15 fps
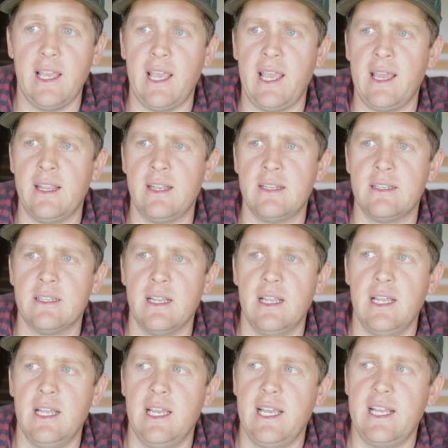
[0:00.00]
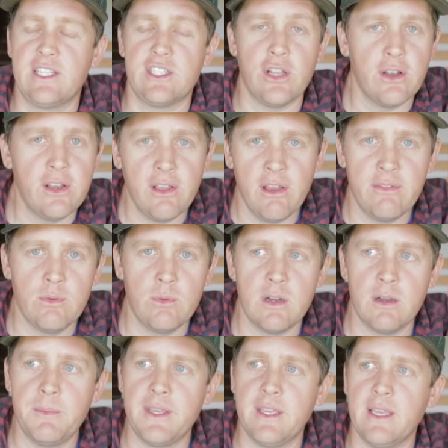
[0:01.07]
And it's totally
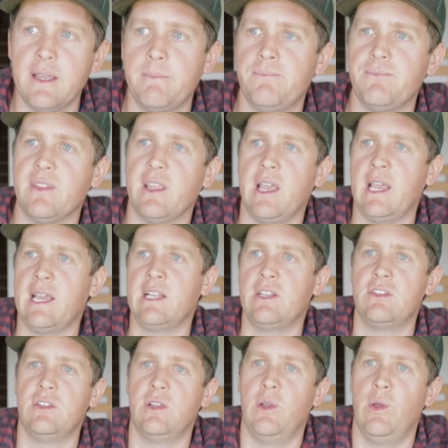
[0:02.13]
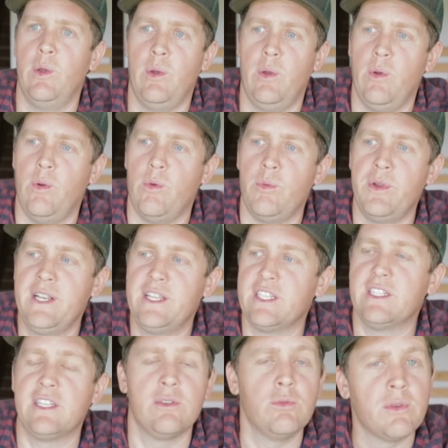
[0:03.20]
overwhelming, and we
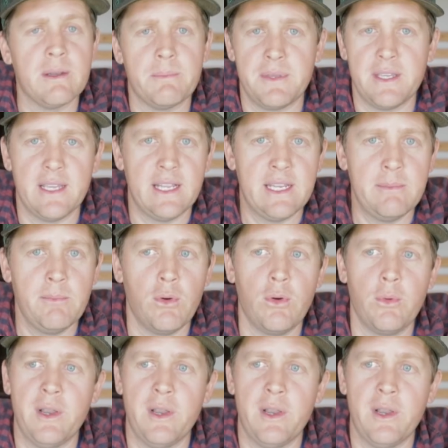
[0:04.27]
just didn't want to be it anymore.